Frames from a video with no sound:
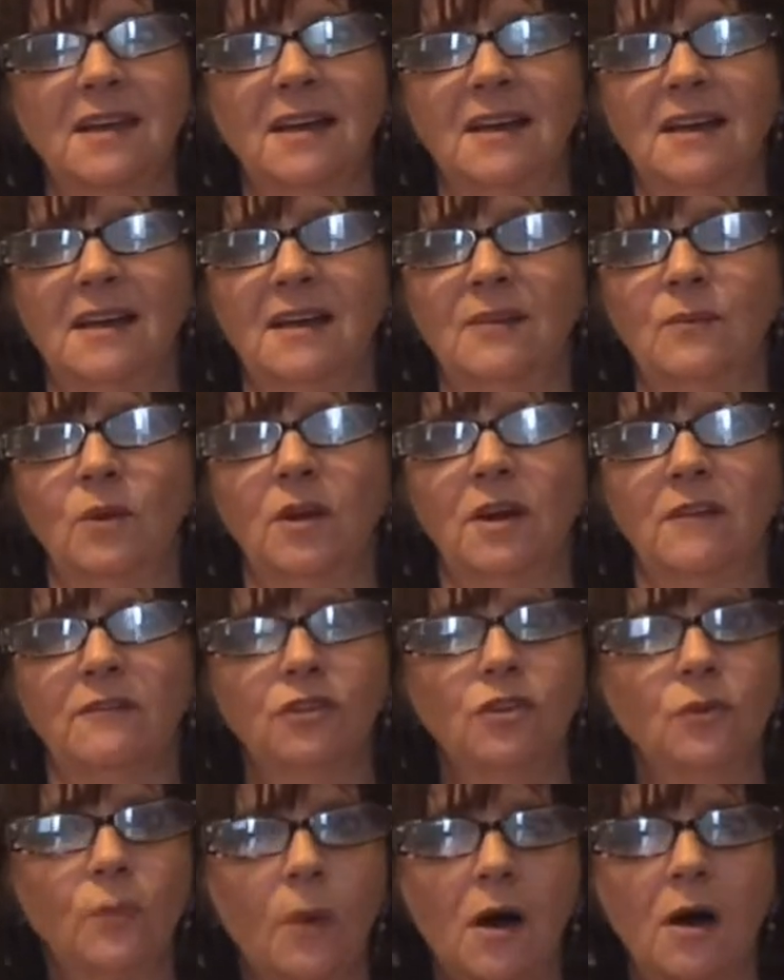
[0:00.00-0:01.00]
And um, whatever
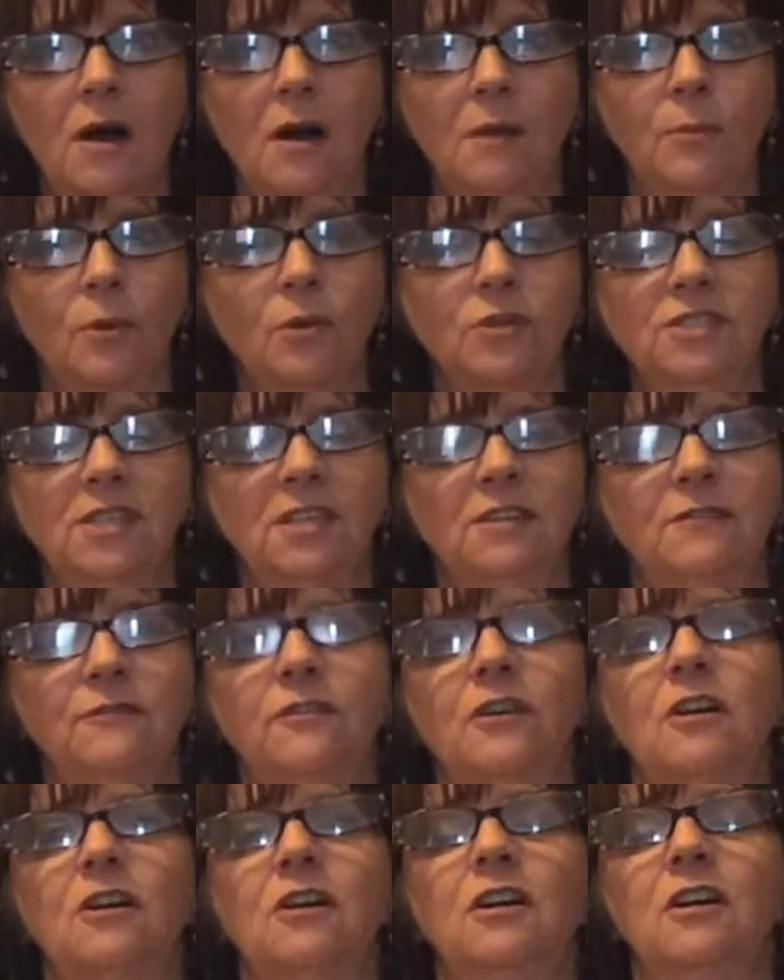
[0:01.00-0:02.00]
you are, both near
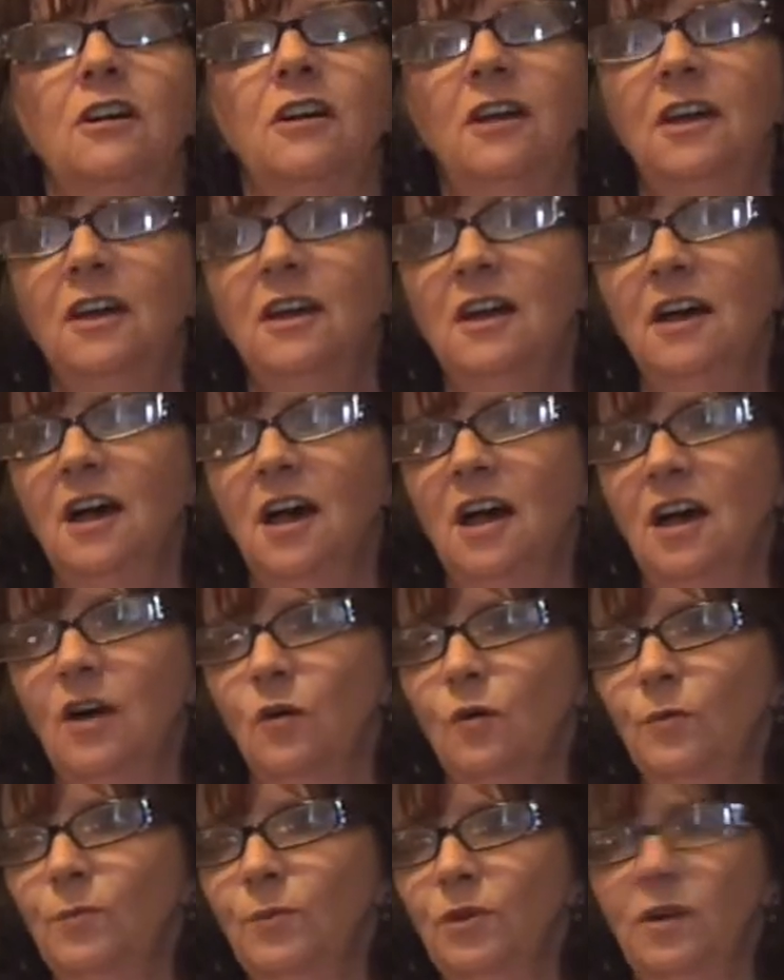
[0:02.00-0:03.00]
and far, I
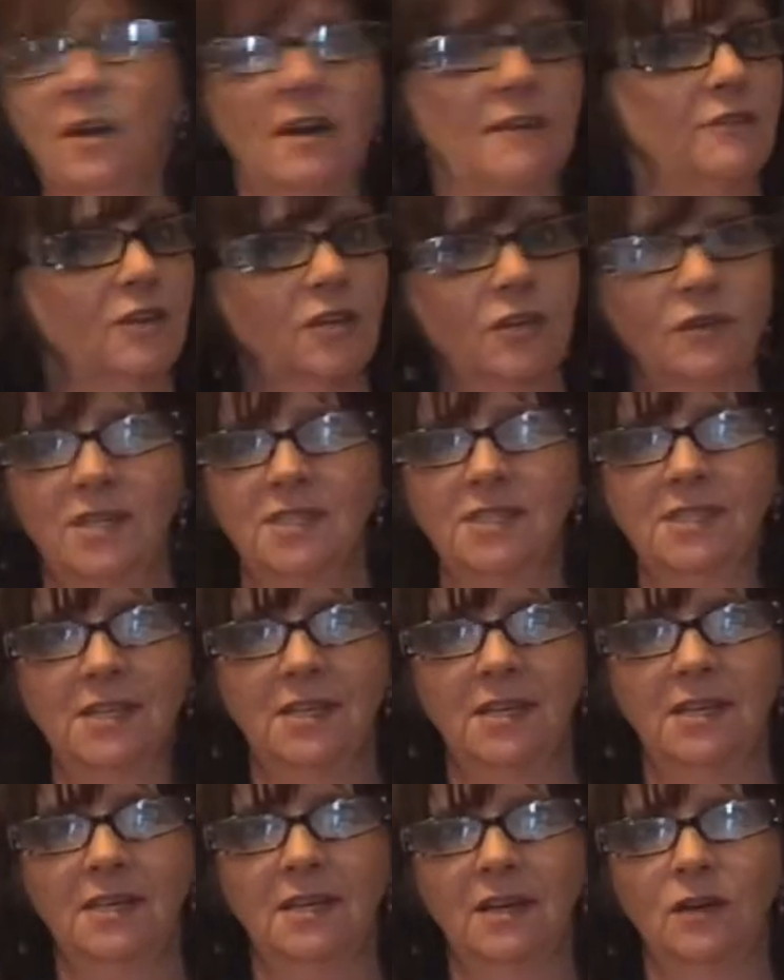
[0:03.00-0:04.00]
hope you're having a great
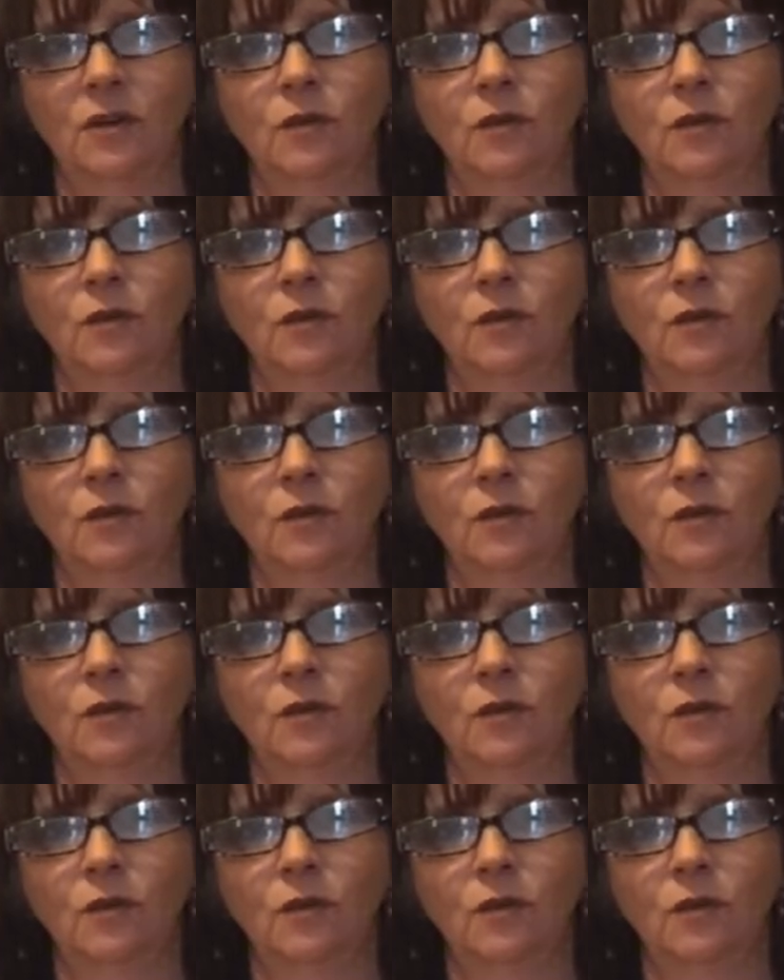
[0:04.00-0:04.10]
day.